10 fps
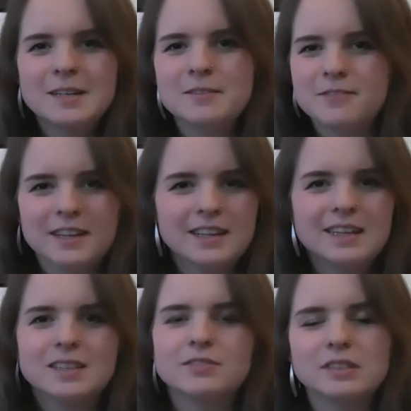feeling
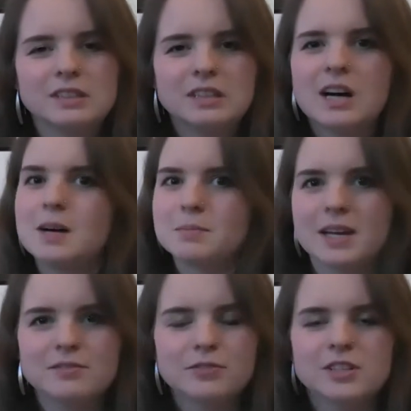of, oh, I'm
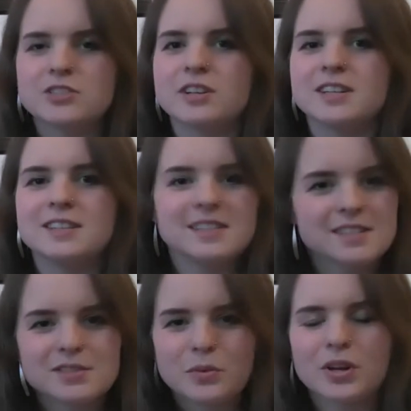getting frustrated, this
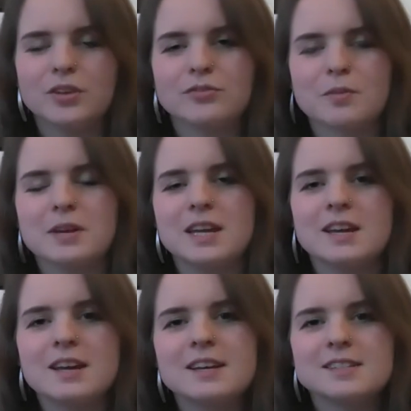isn't working for me,
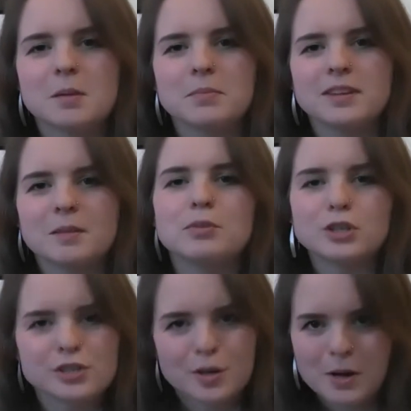something that
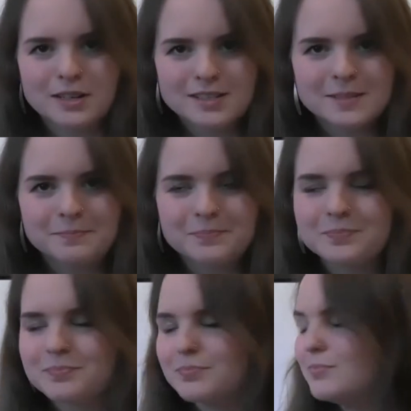pushes our buttons.
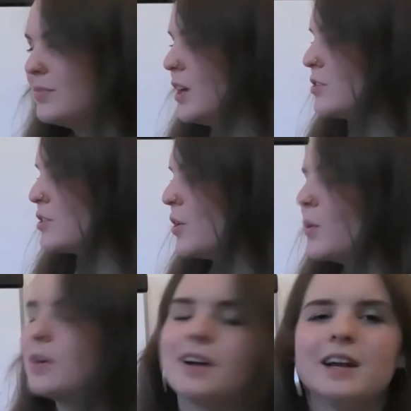
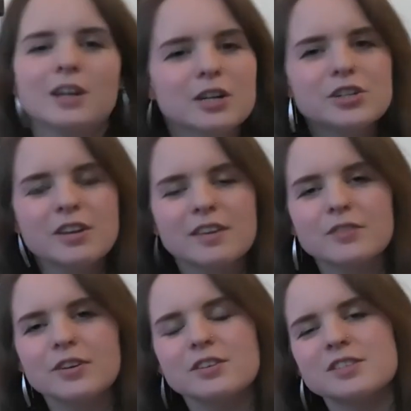So I encourage you to think
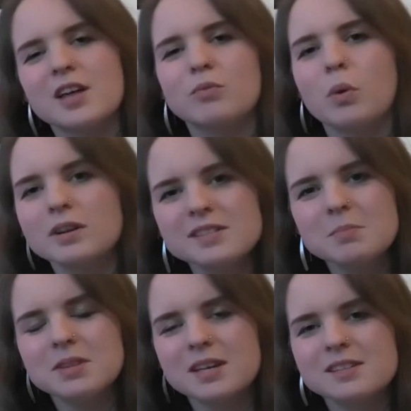for yourself, what are some
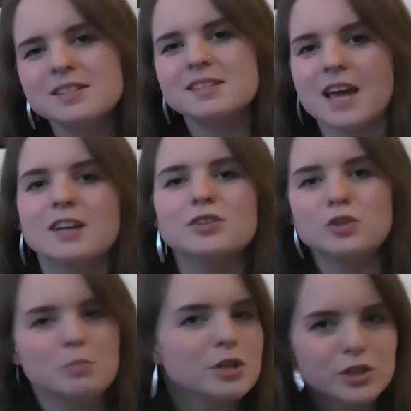things that tend to
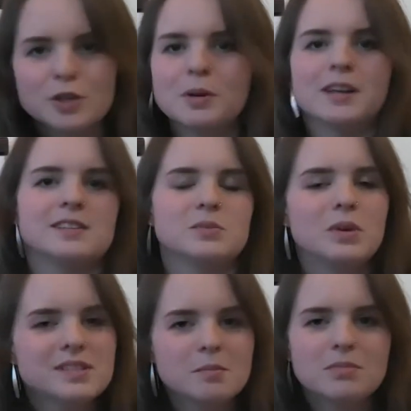push your buttons?
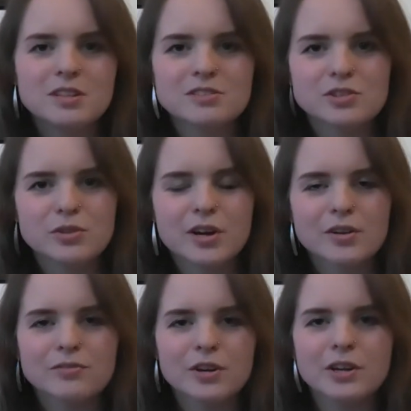What's something that's a trigger
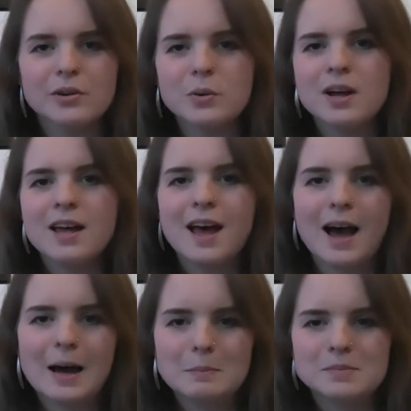for you
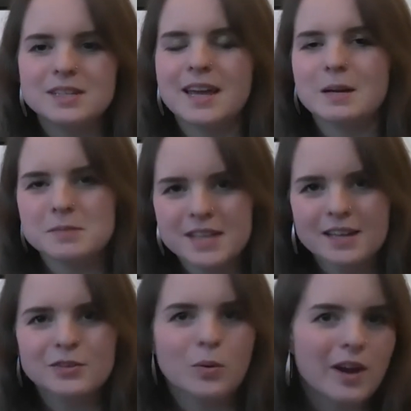to get
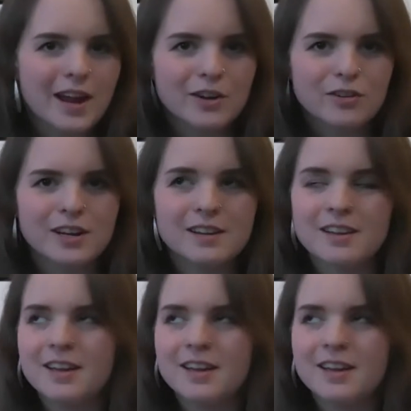upset or angry?